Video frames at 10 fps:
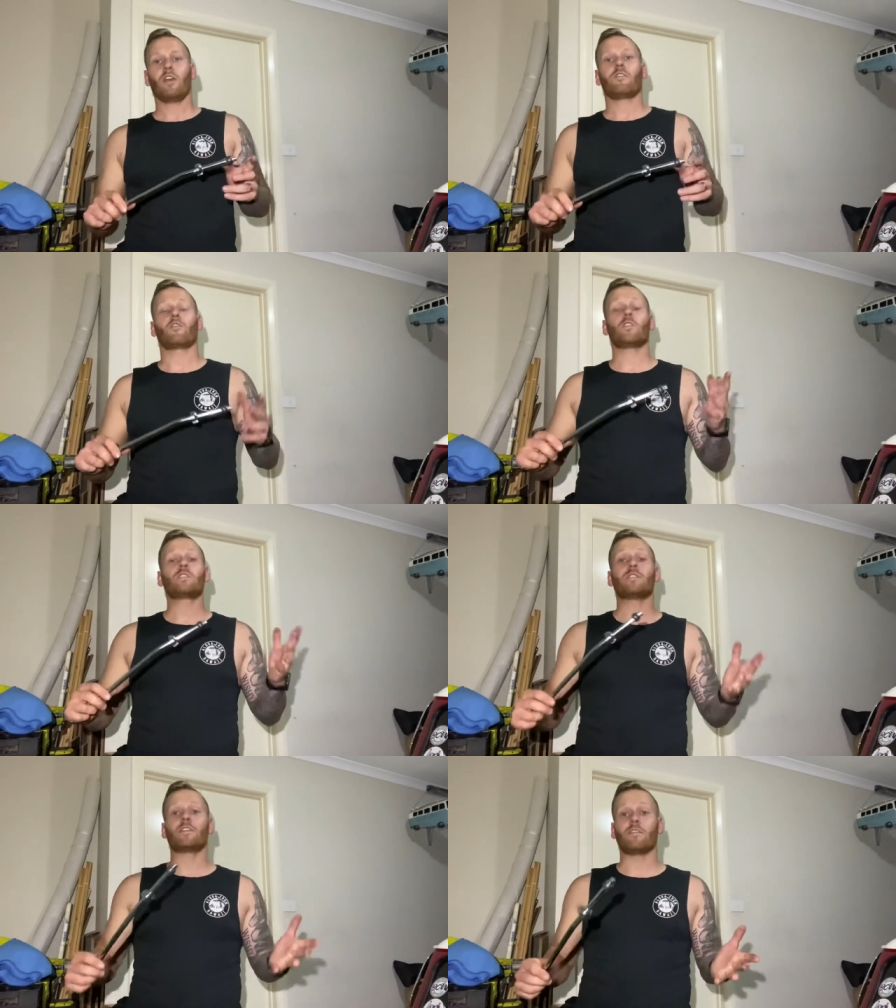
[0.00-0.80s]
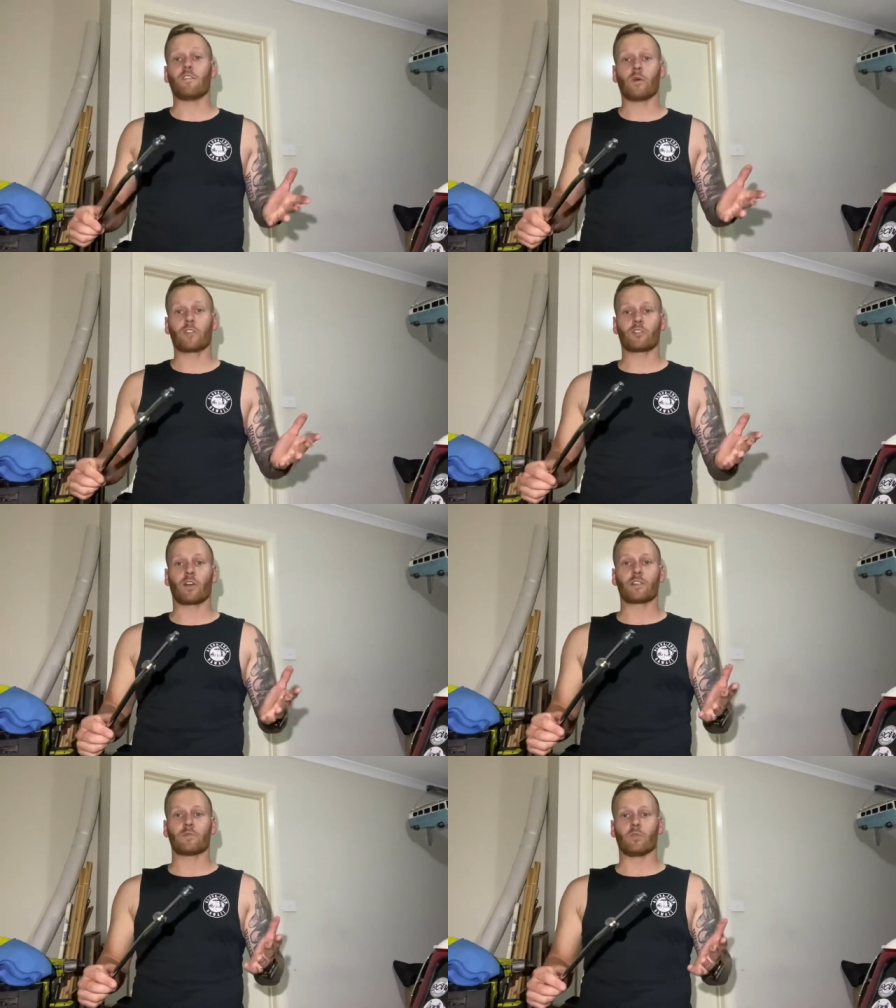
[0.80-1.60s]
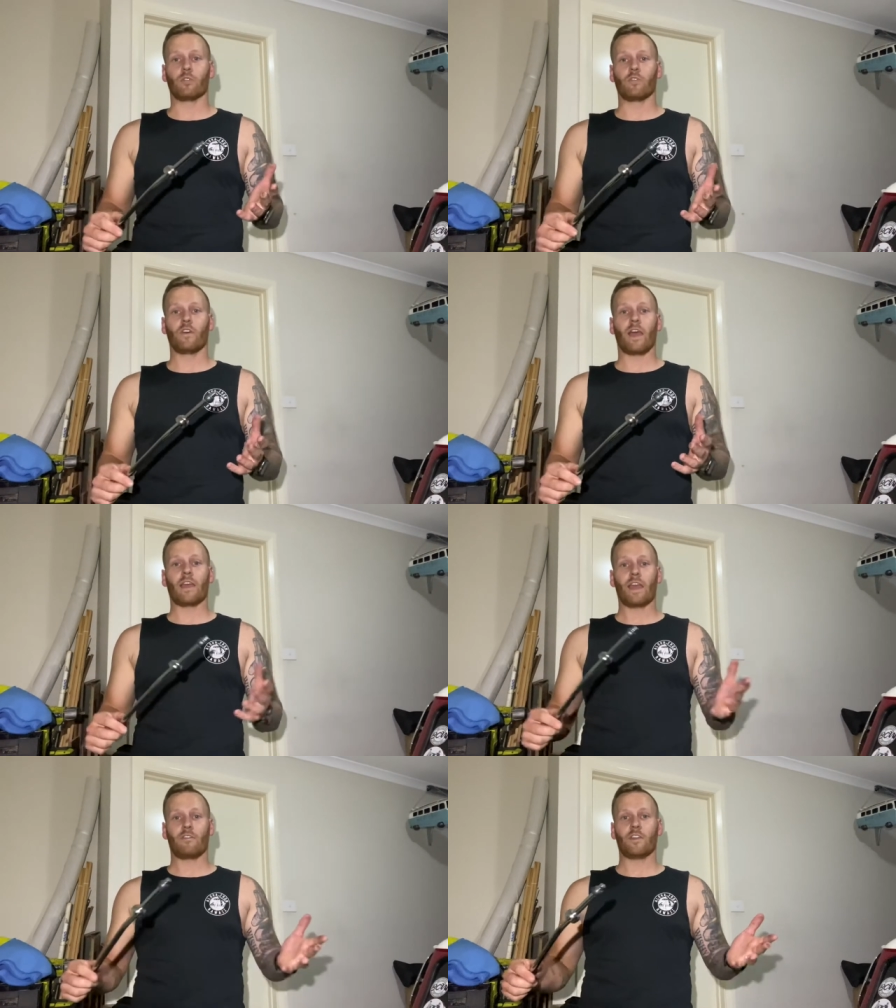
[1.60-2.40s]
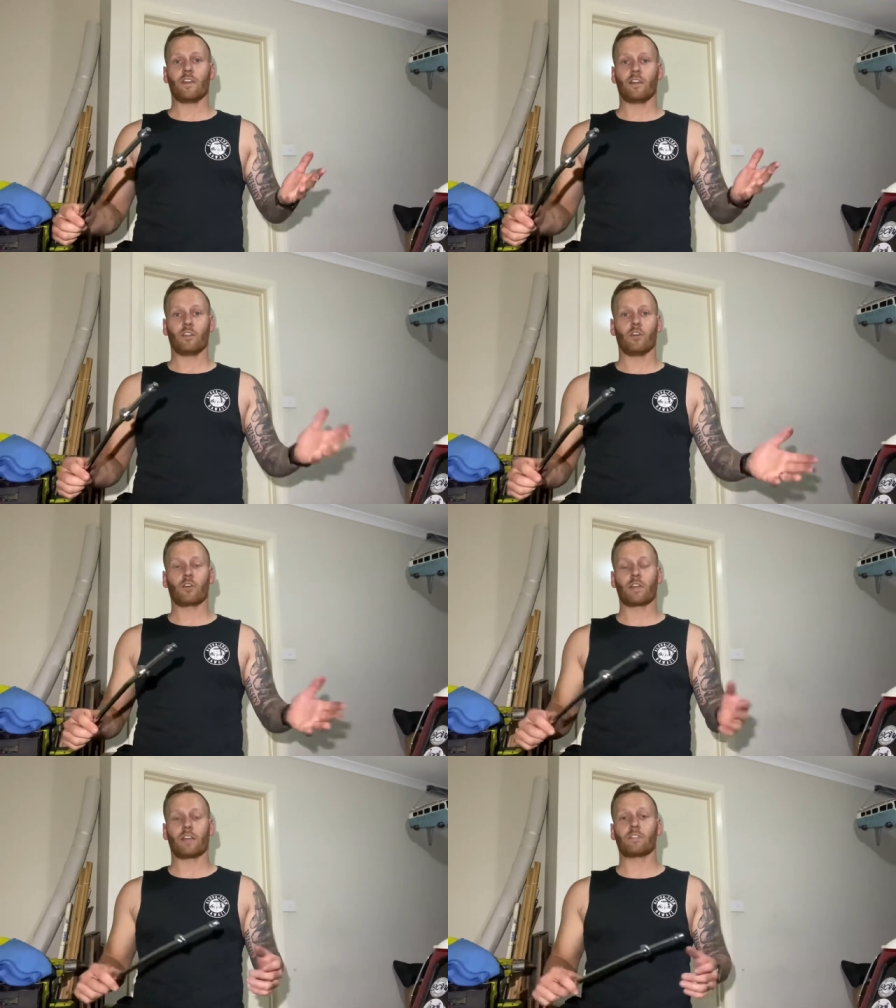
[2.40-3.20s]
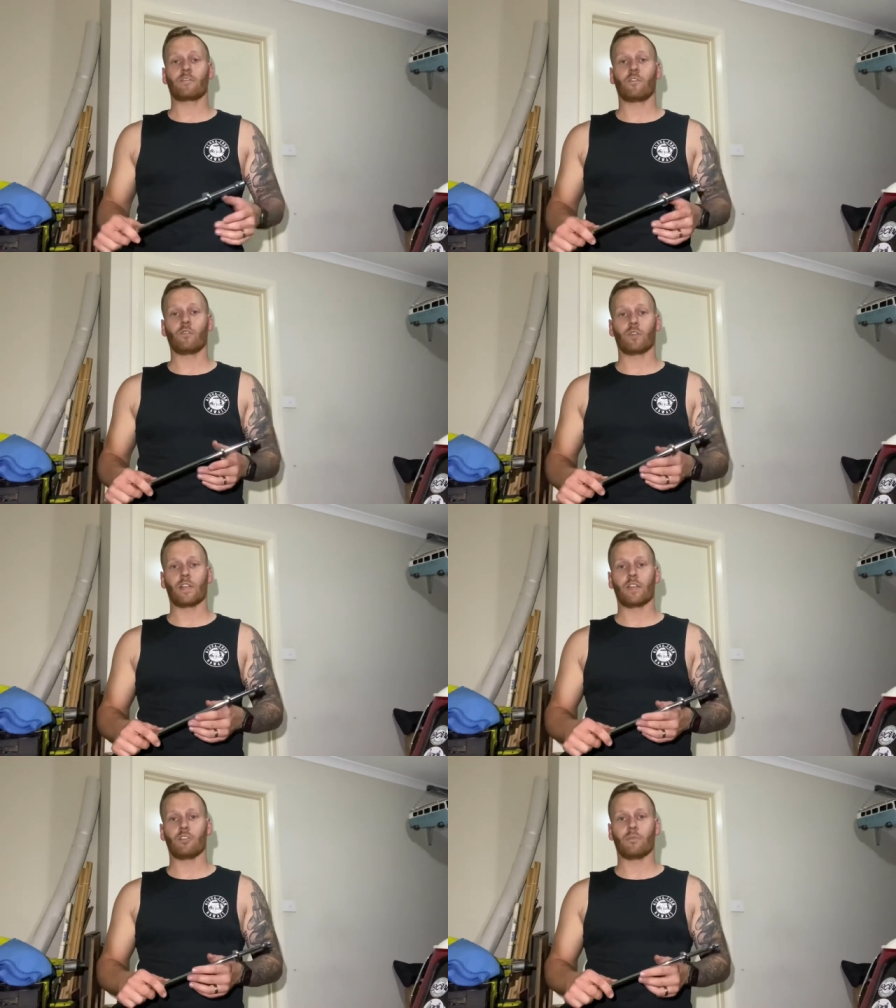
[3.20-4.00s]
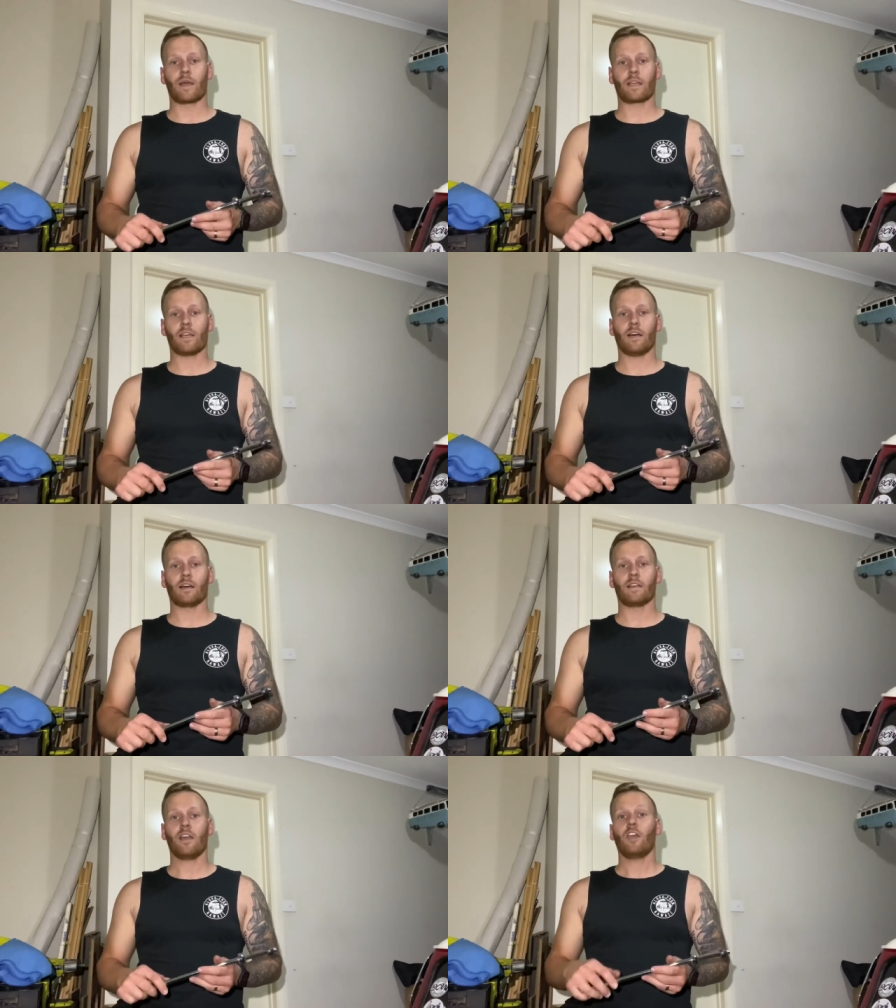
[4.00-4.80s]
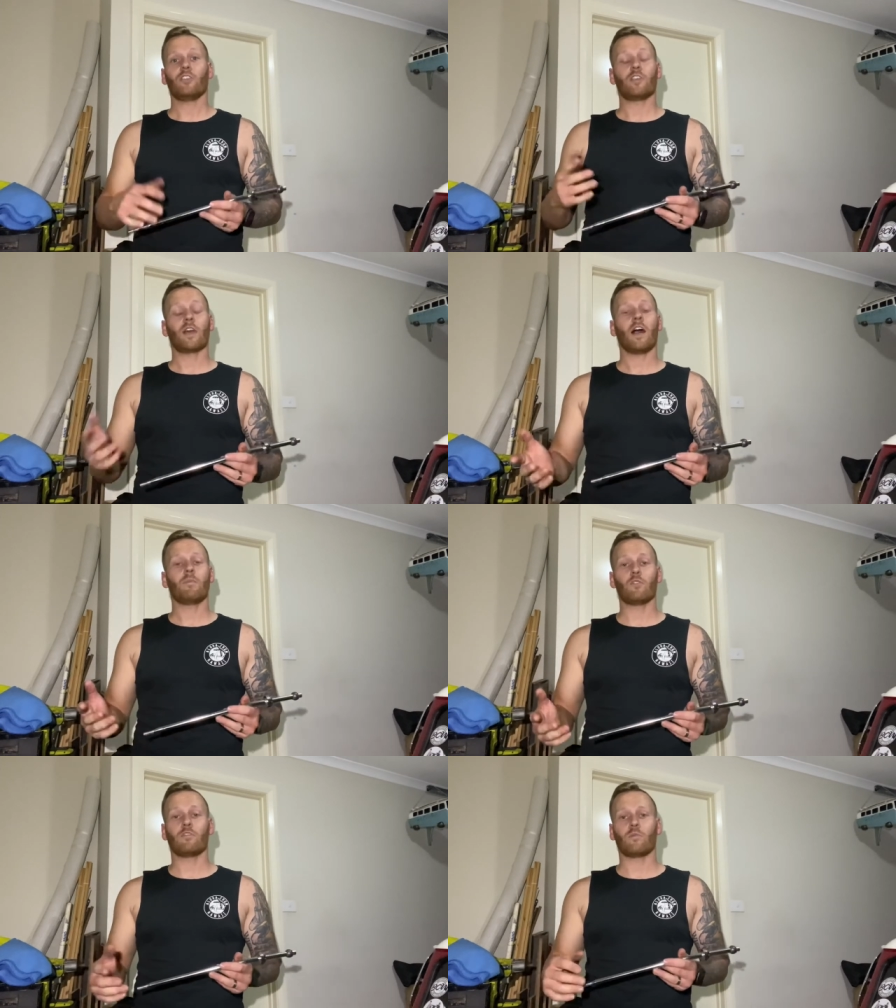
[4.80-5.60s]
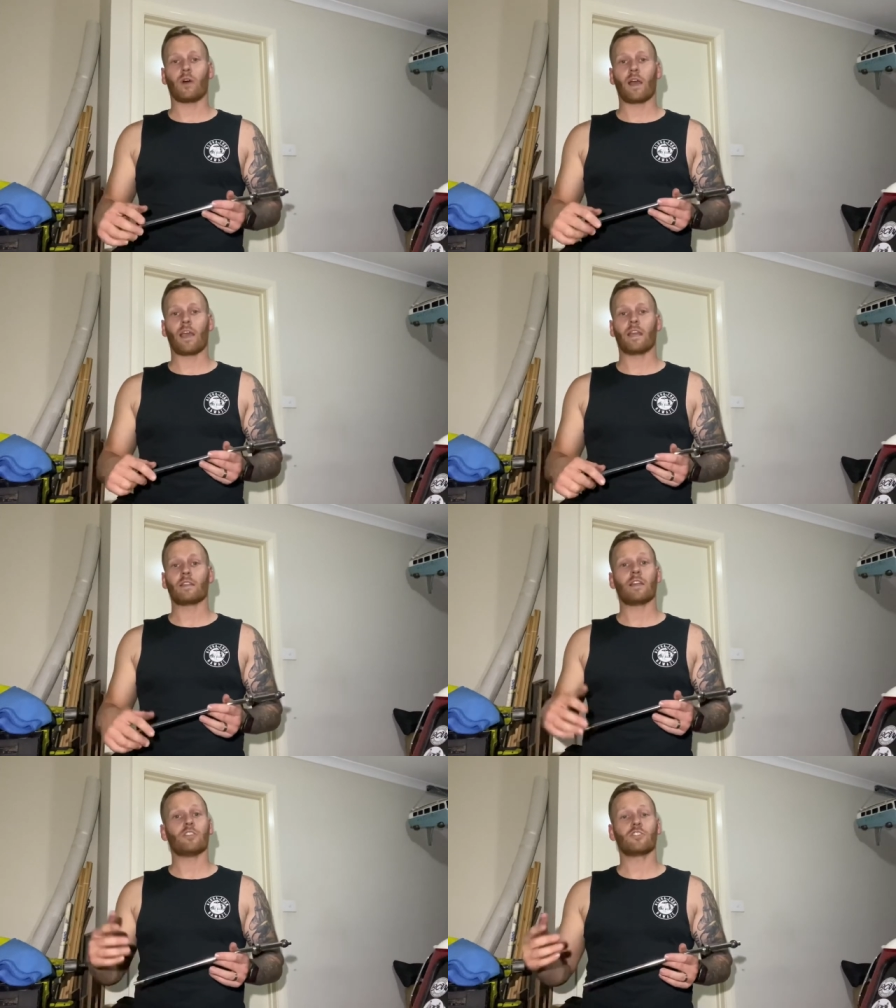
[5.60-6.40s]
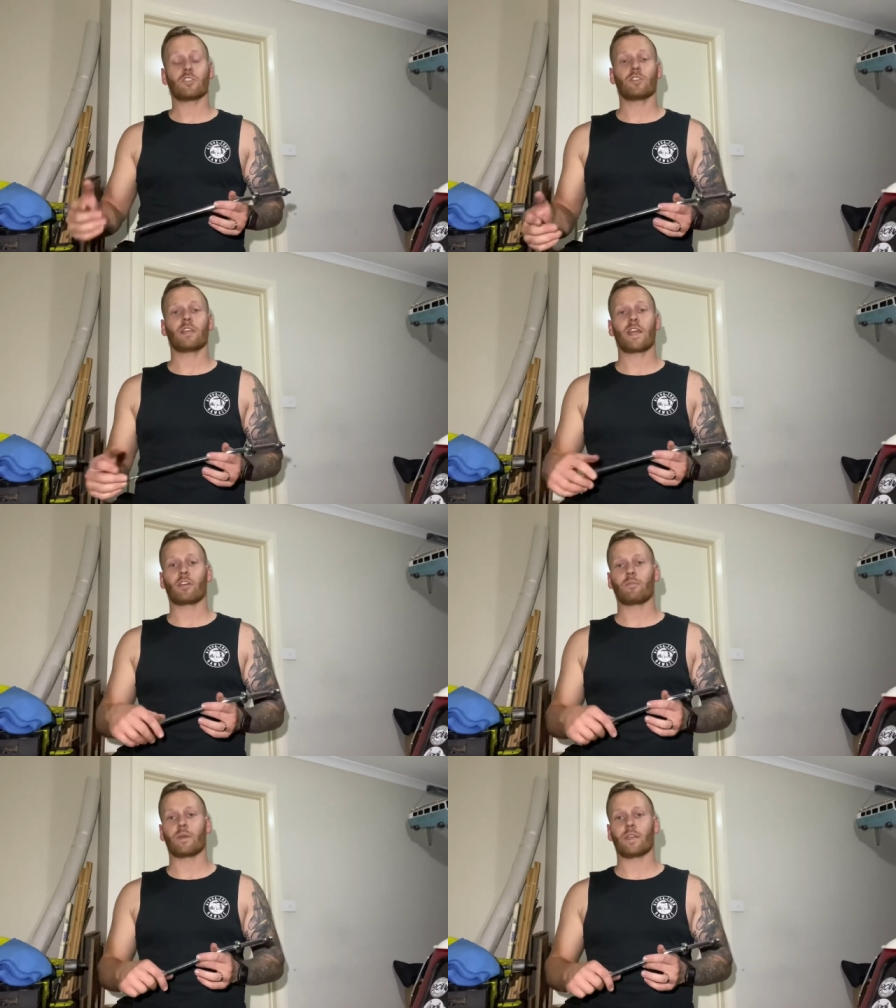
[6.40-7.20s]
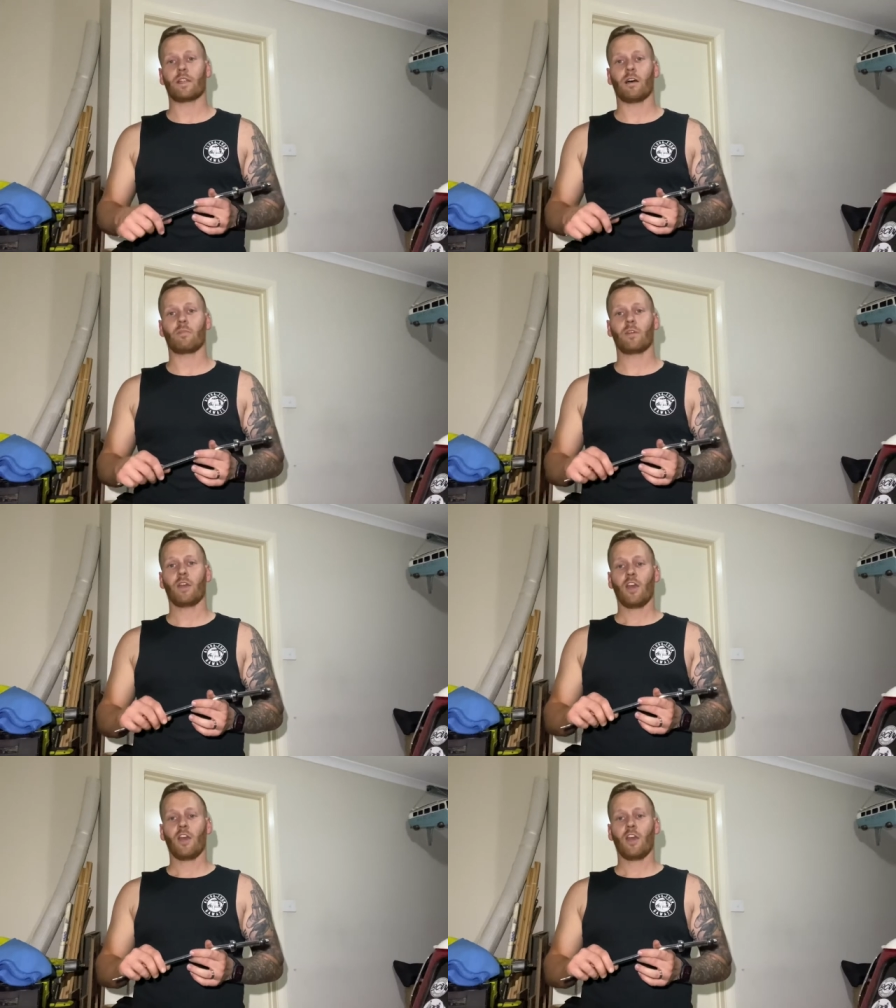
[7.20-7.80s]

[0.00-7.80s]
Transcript: For instance, if you are trying to move a heavy log that has fallen in your backyard, you can't move it by hand and you certainly cannot pick it up.